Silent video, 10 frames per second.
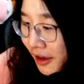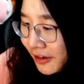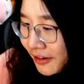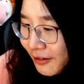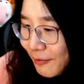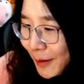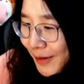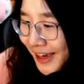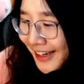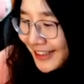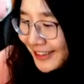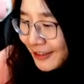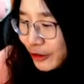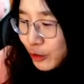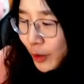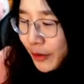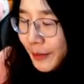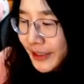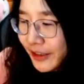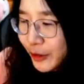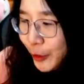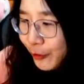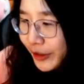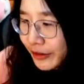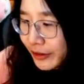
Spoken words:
Maybe not 100% solving though.